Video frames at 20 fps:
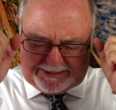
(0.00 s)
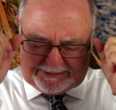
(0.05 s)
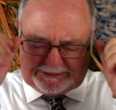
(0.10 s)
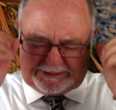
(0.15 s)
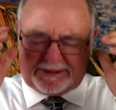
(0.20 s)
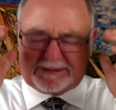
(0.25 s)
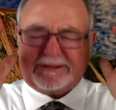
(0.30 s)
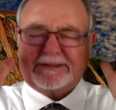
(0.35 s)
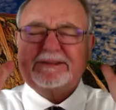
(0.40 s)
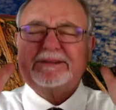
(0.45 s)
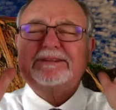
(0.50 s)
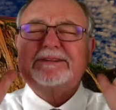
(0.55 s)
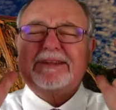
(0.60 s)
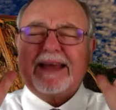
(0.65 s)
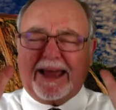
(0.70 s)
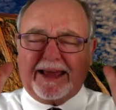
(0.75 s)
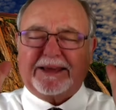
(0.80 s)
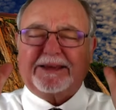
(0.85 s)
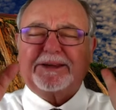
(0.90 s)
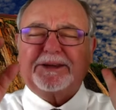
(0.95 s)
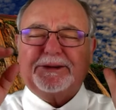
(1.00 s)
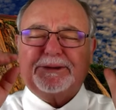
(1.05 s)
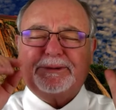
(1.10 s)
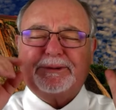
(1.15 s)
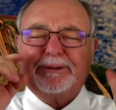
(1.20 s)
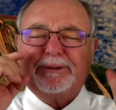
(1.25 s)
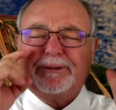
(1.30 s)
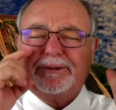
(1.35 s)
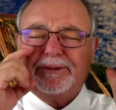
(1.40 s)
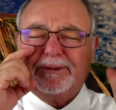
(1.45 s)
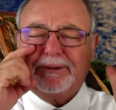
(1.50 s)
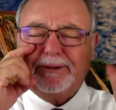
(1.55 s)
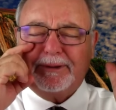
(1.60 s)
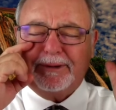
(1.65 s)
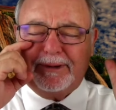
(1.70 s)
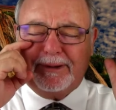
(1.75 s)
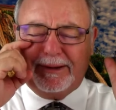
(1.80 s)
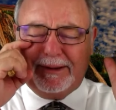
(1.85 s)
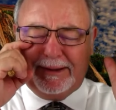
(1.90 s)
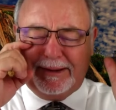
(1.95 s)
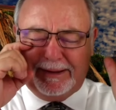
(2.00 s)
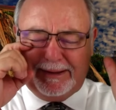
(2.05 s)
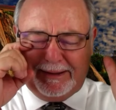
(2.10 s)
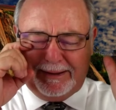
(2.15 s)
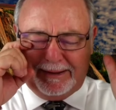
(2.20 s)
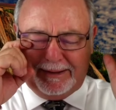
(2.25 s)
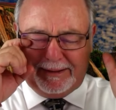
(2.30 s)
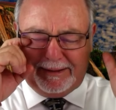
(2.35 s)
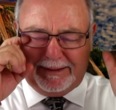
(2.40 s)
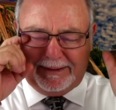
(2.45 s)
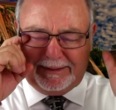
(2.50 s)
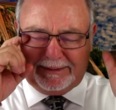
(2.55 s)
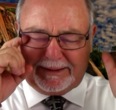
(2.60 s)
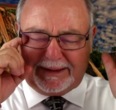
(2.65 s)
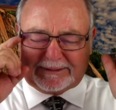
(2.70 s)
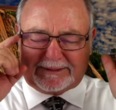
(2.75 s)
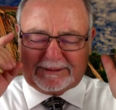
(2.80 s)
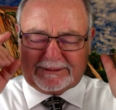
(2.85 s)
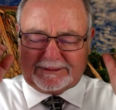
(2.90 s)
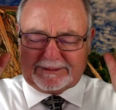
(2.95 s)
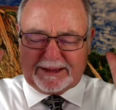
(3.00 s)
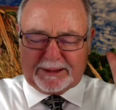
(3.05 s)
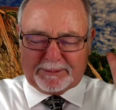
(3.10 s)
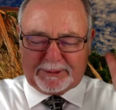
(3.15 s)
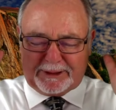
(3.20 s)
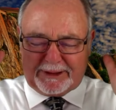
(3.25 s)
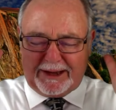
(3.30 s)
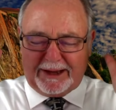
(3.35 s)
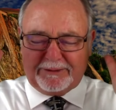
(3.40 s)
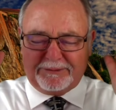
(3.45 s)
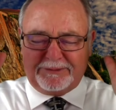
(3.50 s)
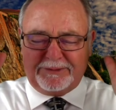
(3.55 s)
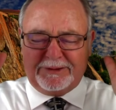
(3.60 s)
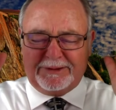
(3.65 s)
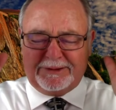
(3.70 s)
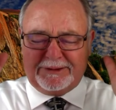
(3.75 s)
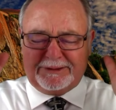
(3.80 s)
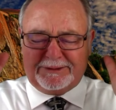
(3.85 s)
Just thank you. Doesn't seem enough.